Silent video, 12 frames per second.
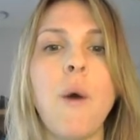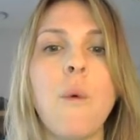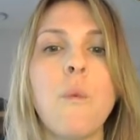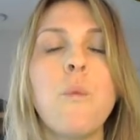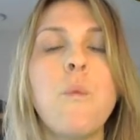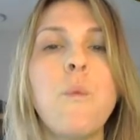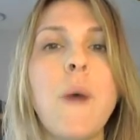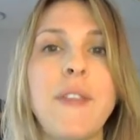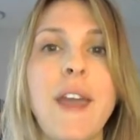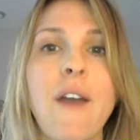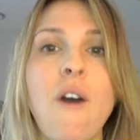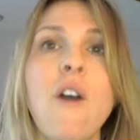what
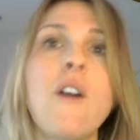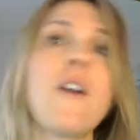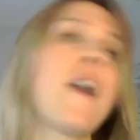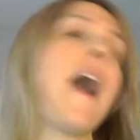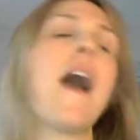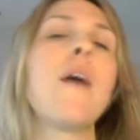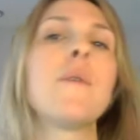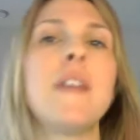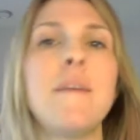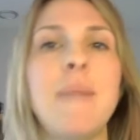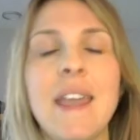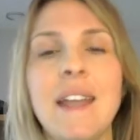they are, how are they
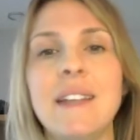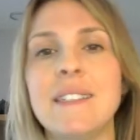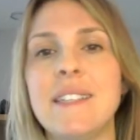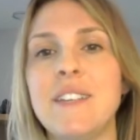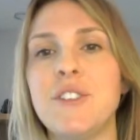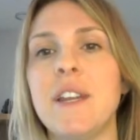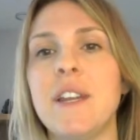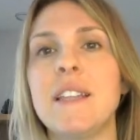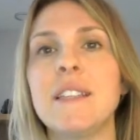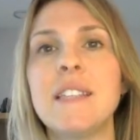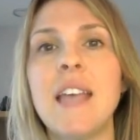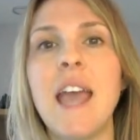making
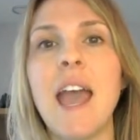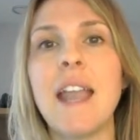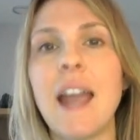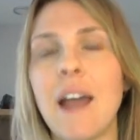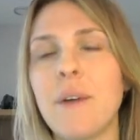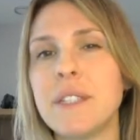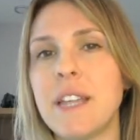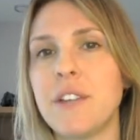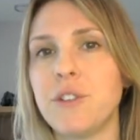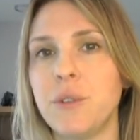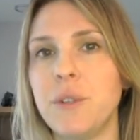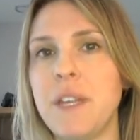decisions, and how is that
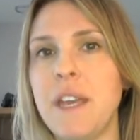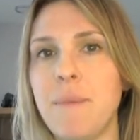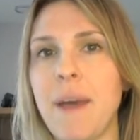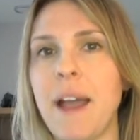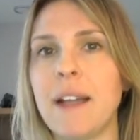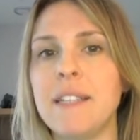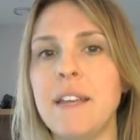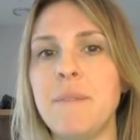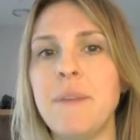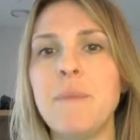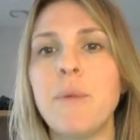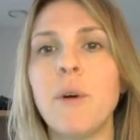truly impacting
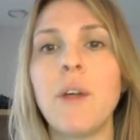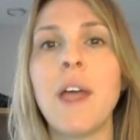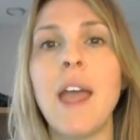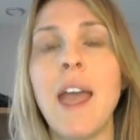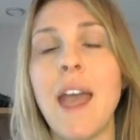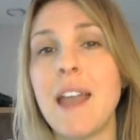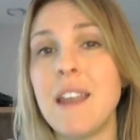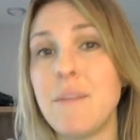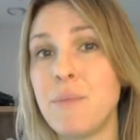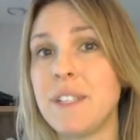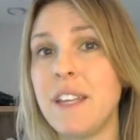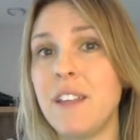people, and in
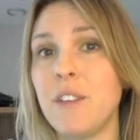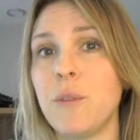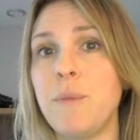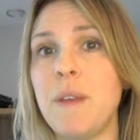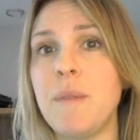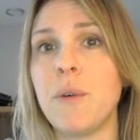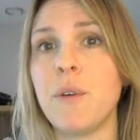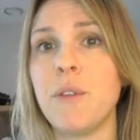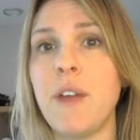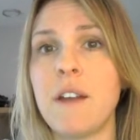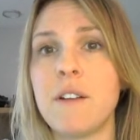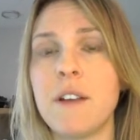particular people
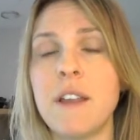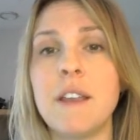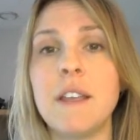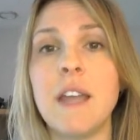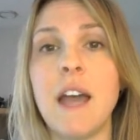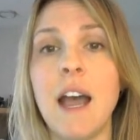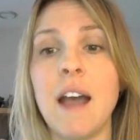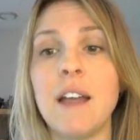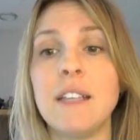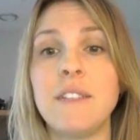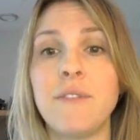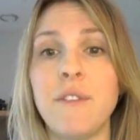that are in
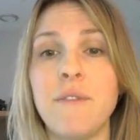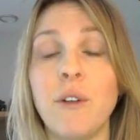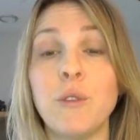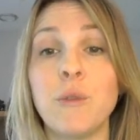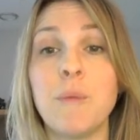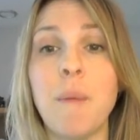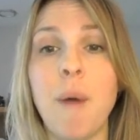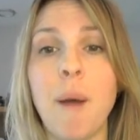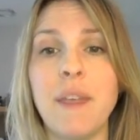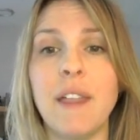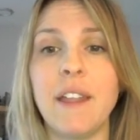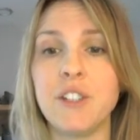different vulnerable
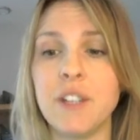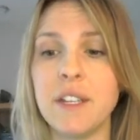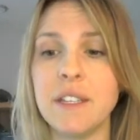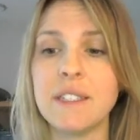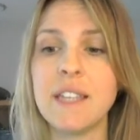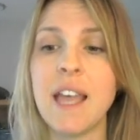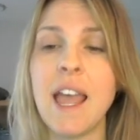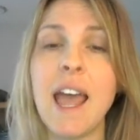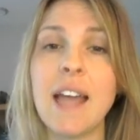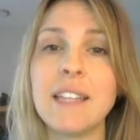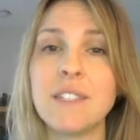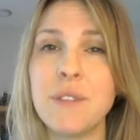populations.
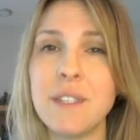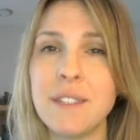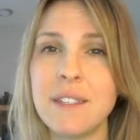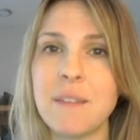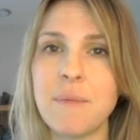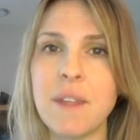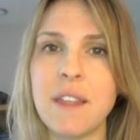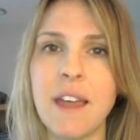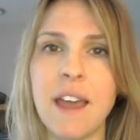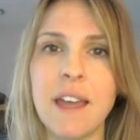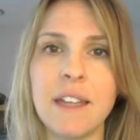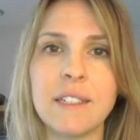And so this is something
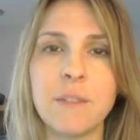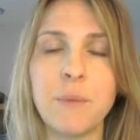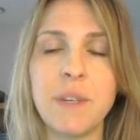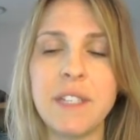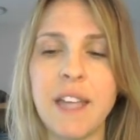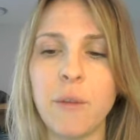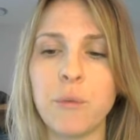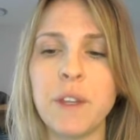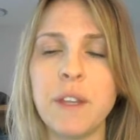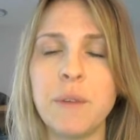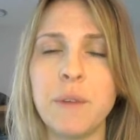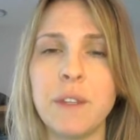that we take
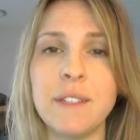really, really